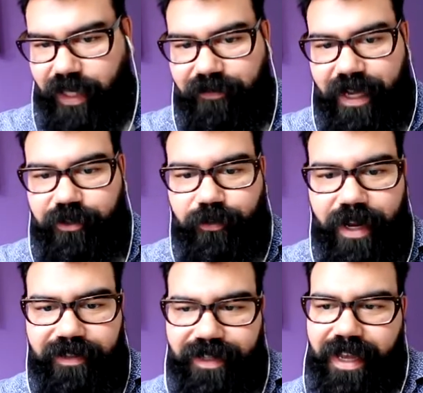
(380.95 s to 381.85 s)
if I
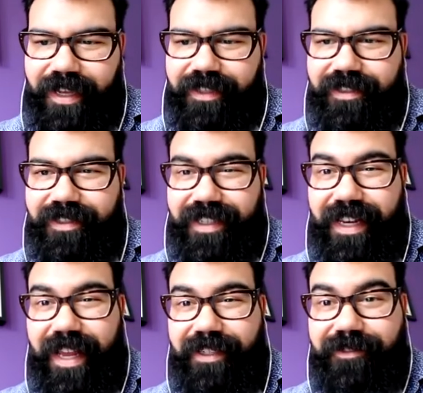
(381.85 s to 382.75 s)
dress nice
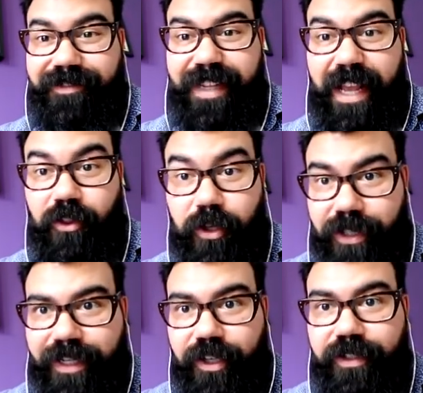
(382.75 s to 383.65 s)
and I
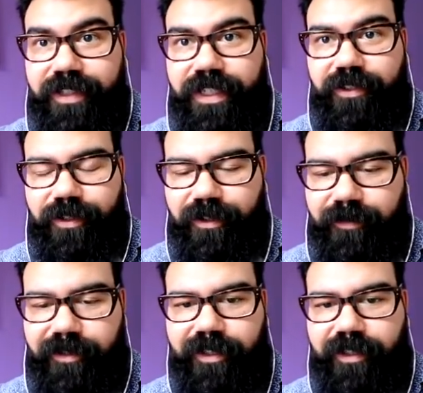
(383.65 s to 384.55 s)
looked like a good
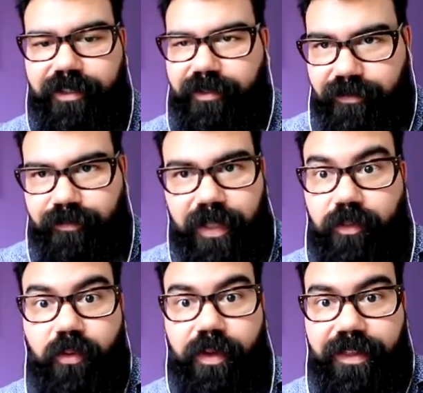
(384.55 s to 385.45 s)
teacher,
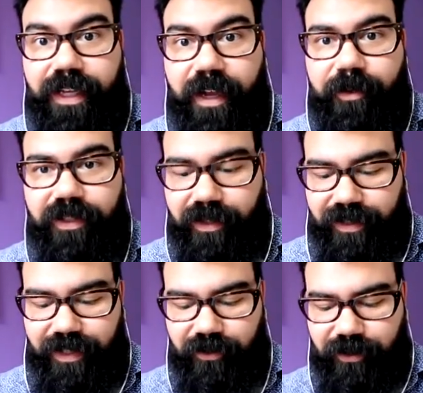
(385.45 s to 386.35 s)
people would think I was a
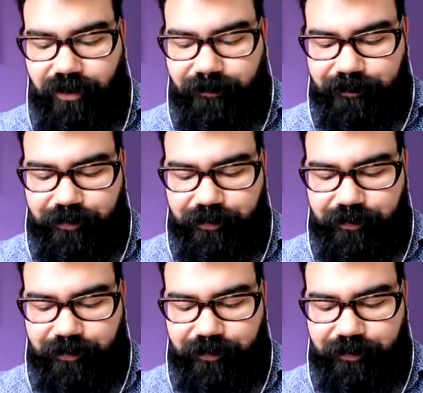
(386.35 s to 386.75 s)
good teacher.